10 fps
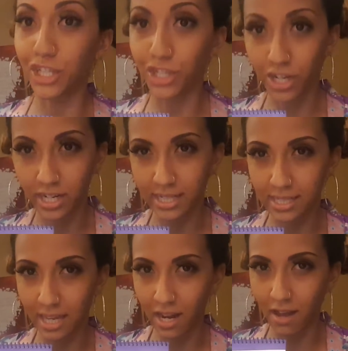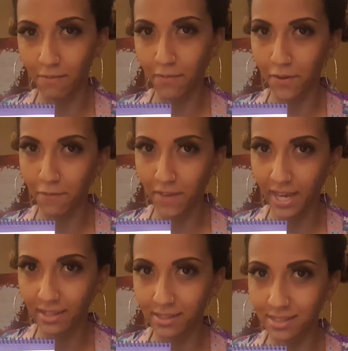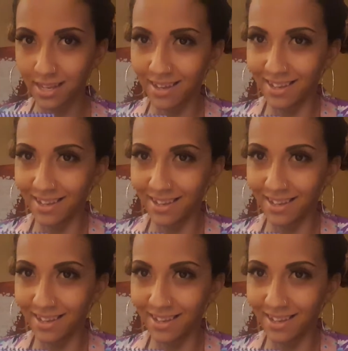dirty skin off of your face.